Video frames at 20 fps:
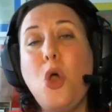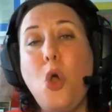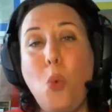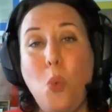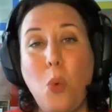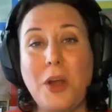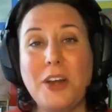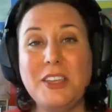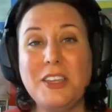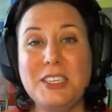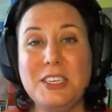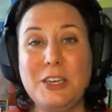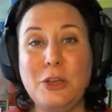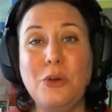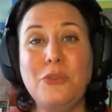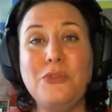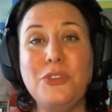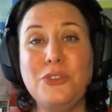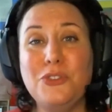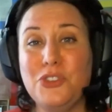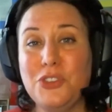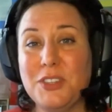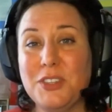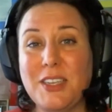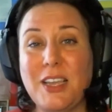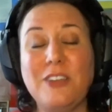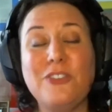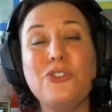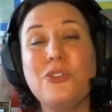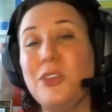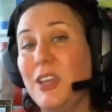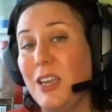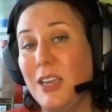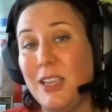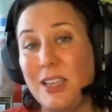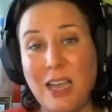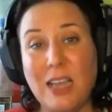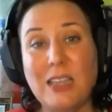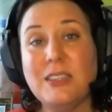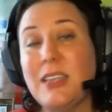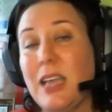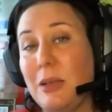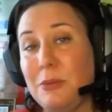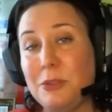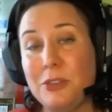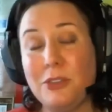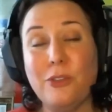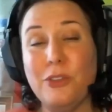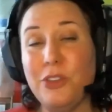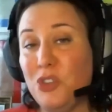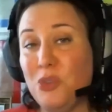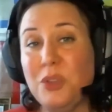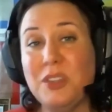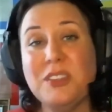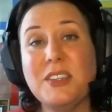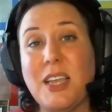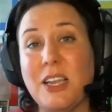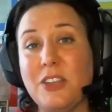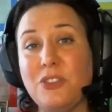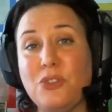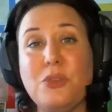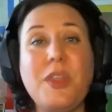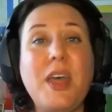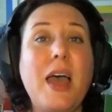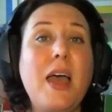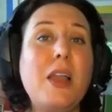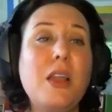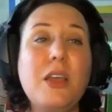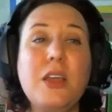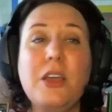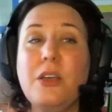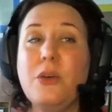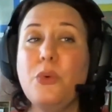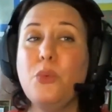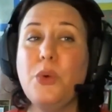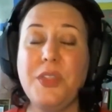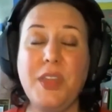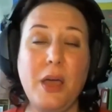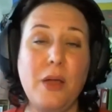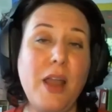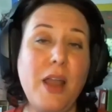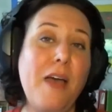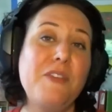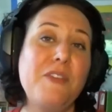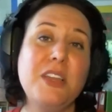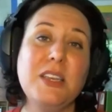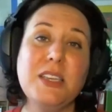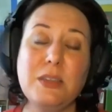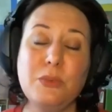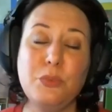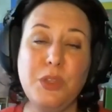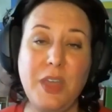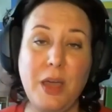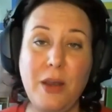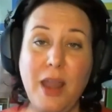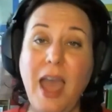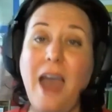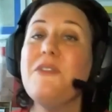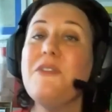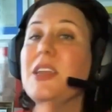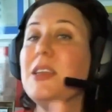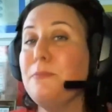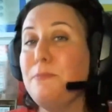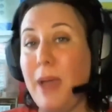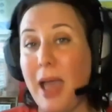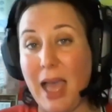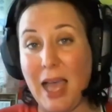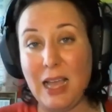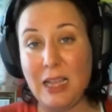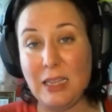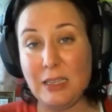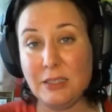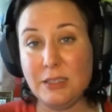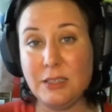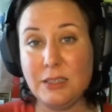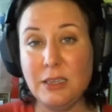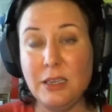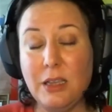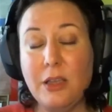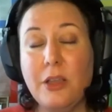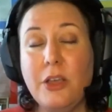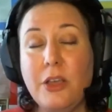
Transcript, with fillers: wanting to know if you should schedule it, yes, absolutely, you can schedule that without having without having passed